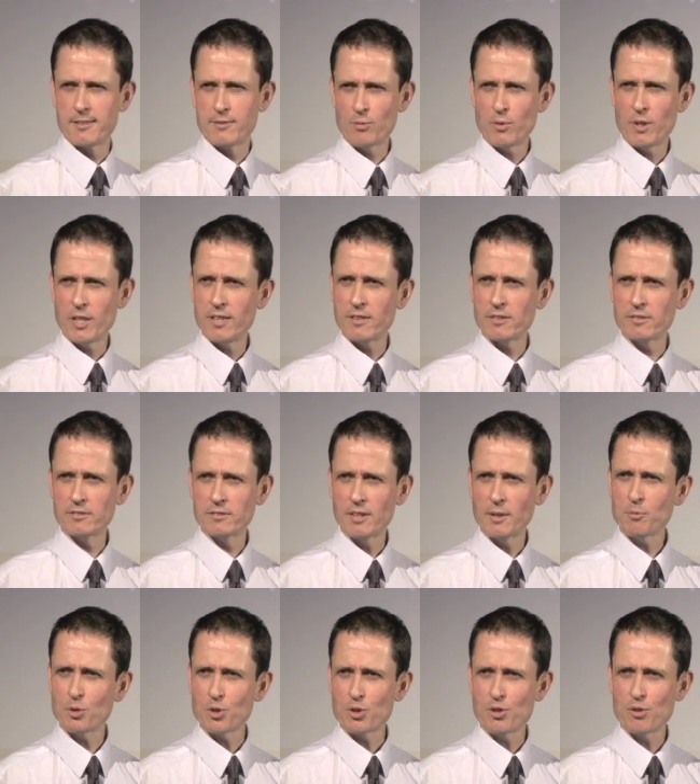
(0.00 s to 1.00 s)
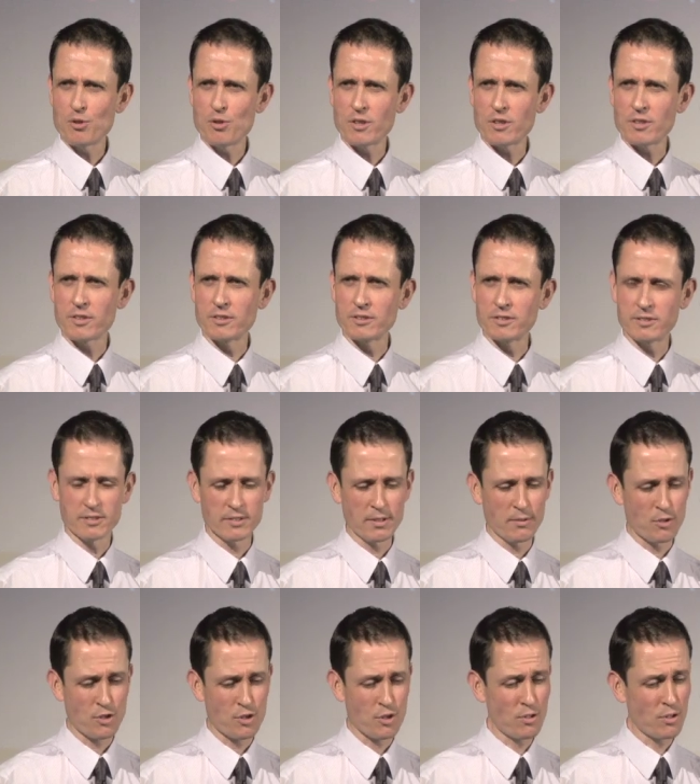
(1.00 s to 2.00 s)
Well, I'm not sure.
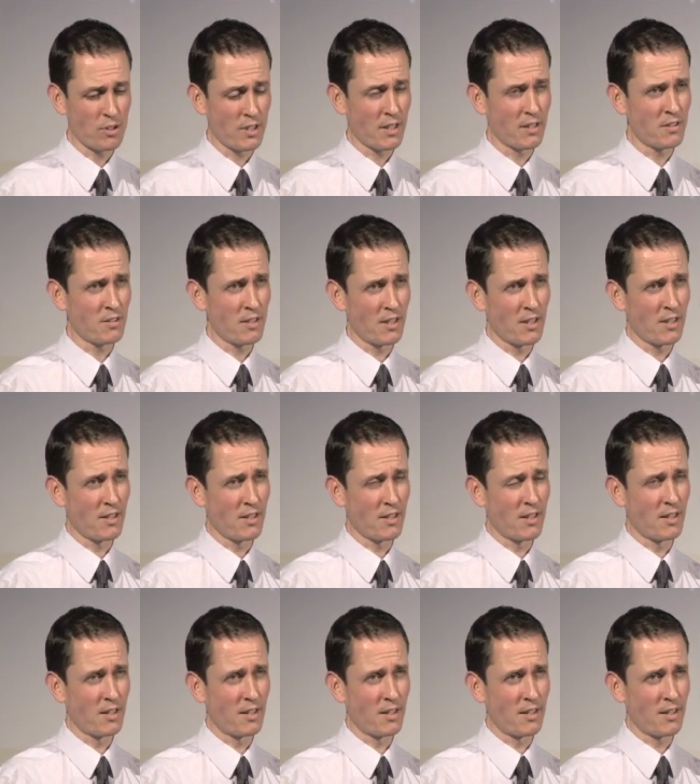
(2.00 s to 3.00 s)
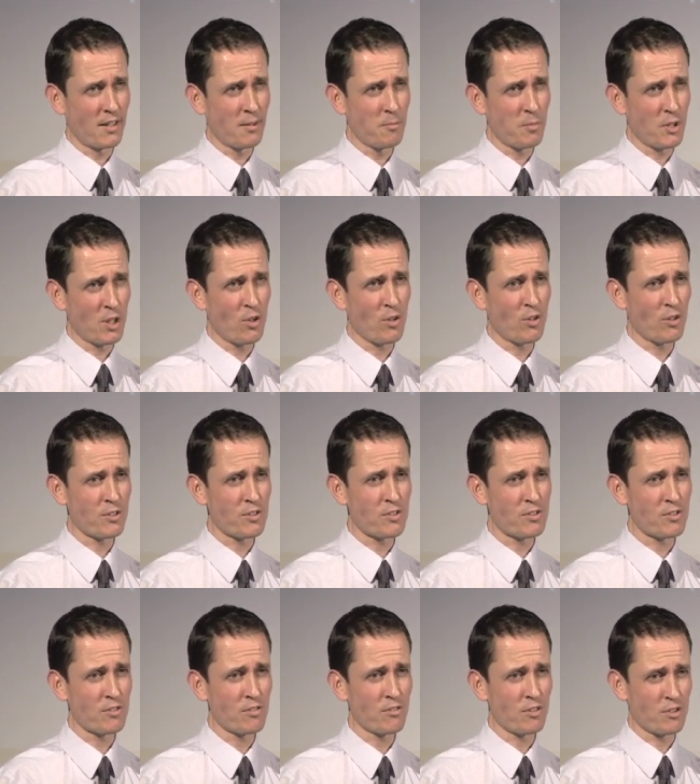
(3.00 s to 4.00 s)
And
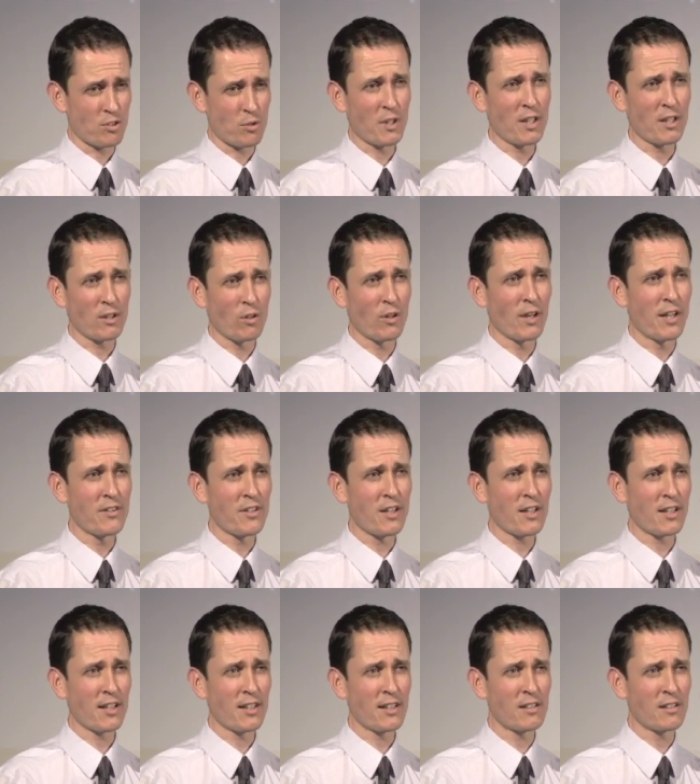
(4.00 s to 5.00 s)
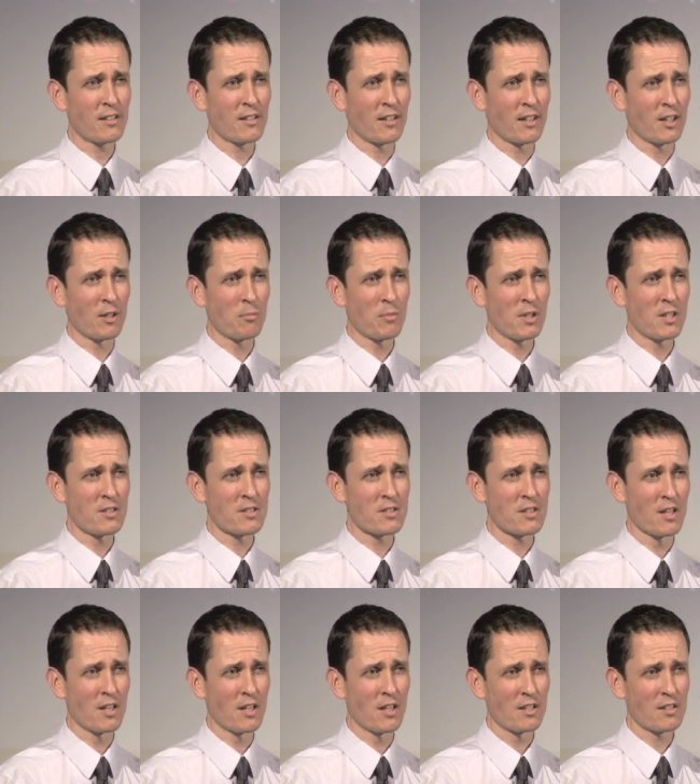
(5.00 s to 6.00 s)
because there's quite a lot in that guideline, and it means
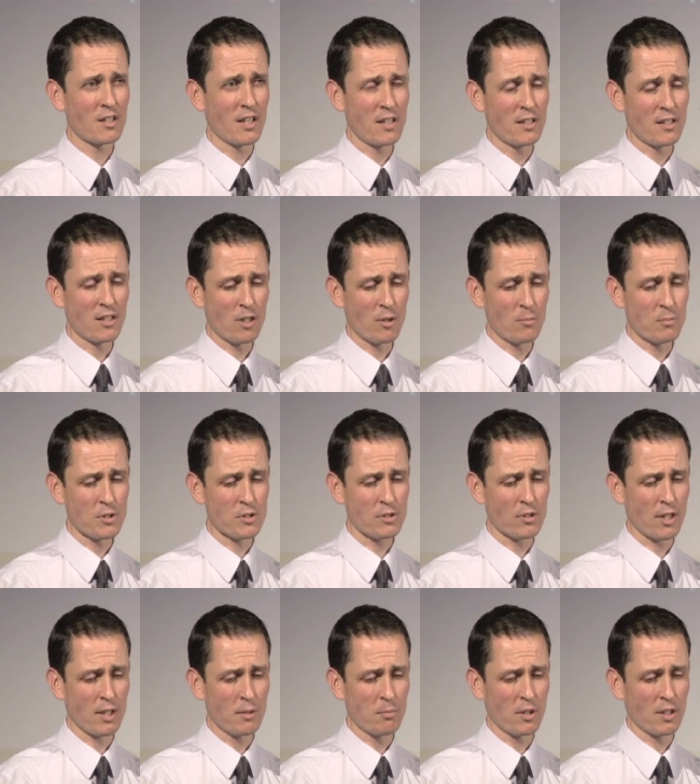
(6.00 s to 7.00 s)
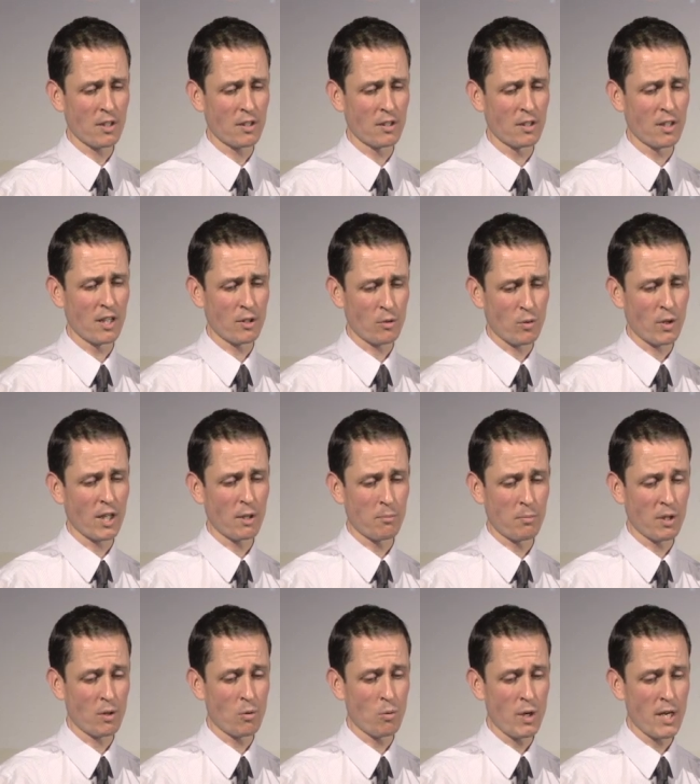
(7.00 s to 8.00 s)
tightening up prescribing in quite a
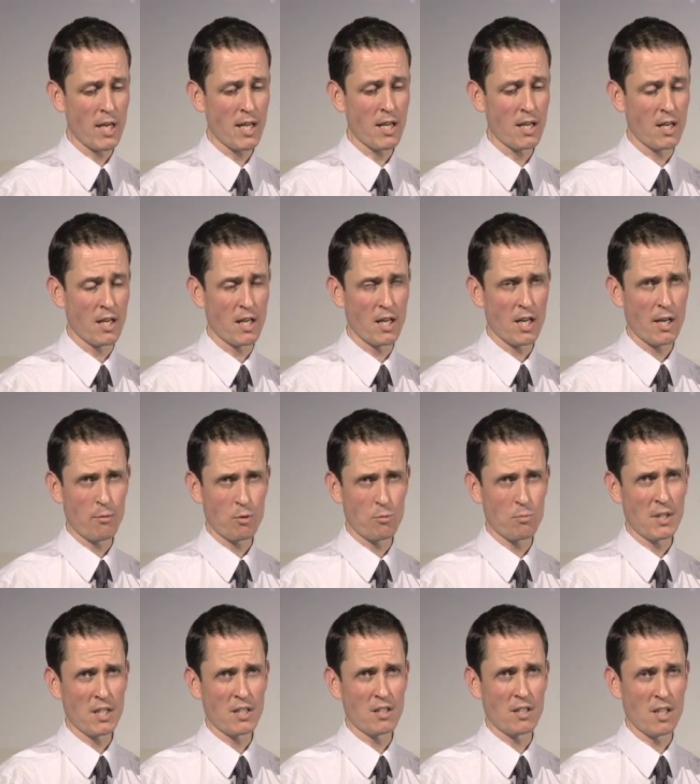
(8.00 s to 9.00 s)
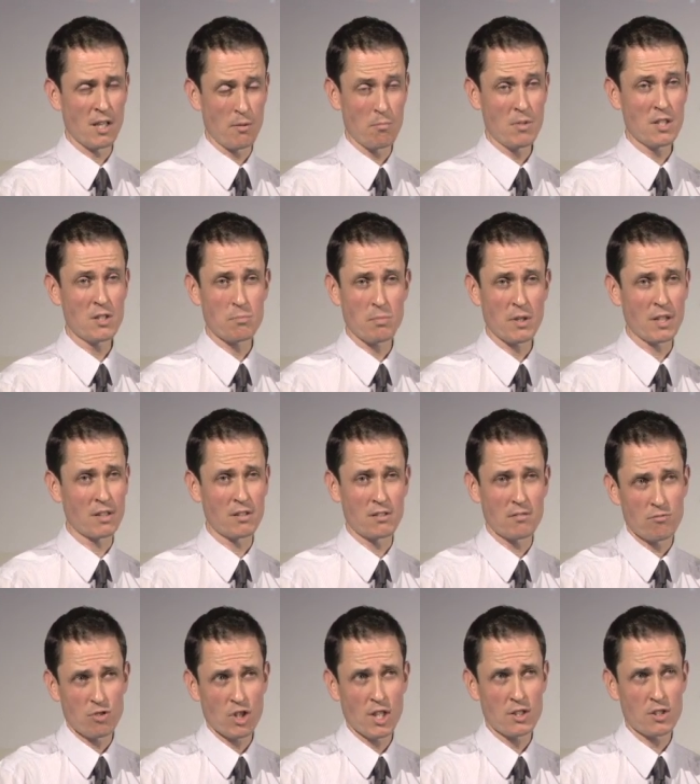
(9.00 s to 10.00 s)
big way. It means big
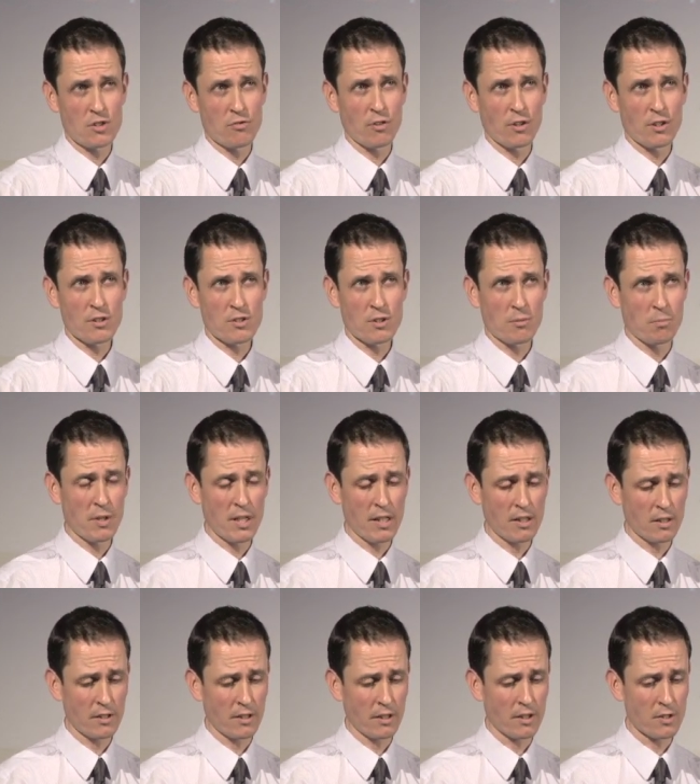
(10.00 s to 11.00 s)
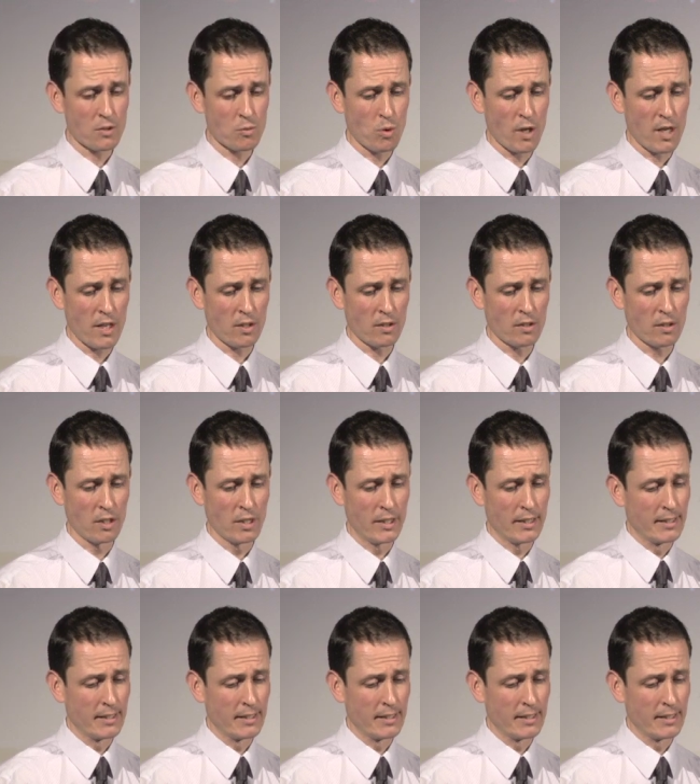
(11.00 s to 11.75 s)
changes for us in the pain clinic as well.